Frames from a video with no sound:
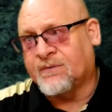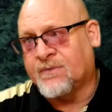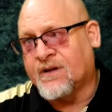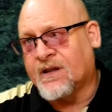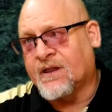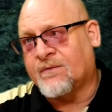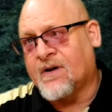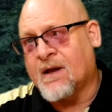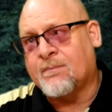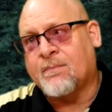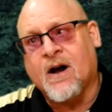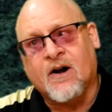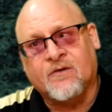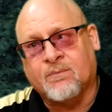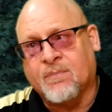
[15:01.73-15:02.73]
with some of the other
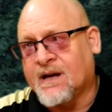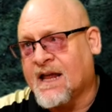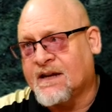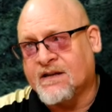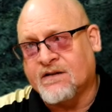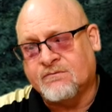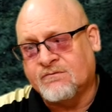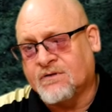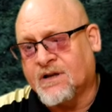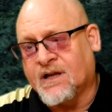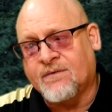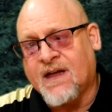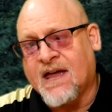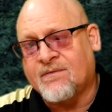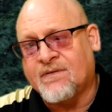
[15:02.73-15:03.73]
vampires, but I do
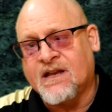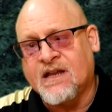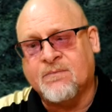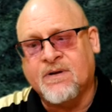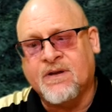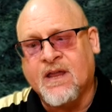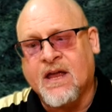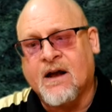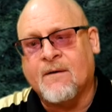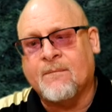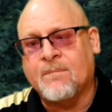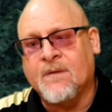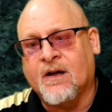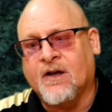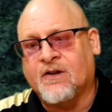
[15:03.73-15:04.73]
love having him in
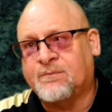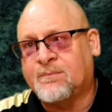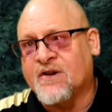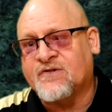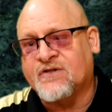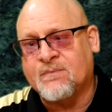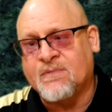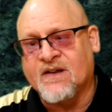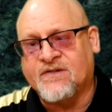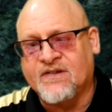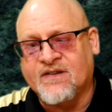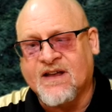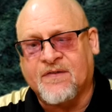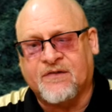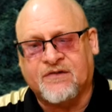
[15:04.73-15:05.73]
there, especially
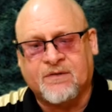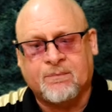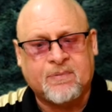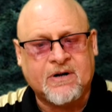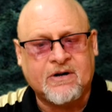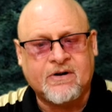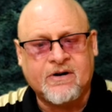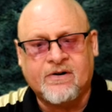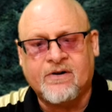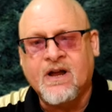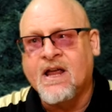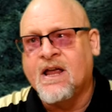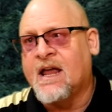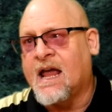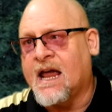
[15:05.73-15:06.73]
because he's got the
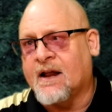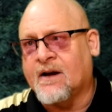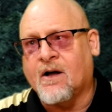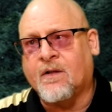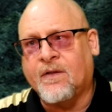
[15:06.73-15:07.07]
superior and